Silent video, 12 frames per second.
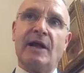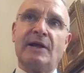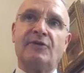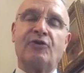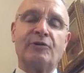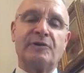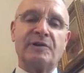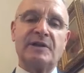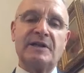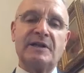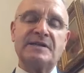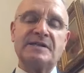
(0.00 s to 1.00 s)
is
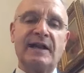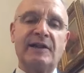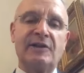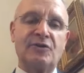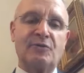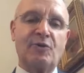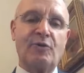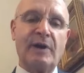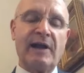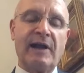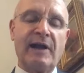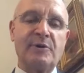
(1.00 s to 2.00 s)
currently slated to
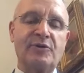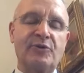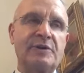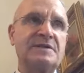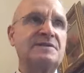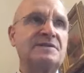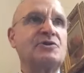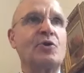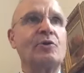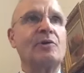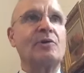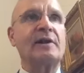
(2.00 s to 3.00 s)
create opportunities
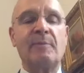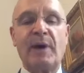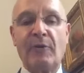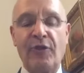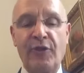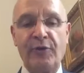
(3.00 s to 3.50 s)
totaling about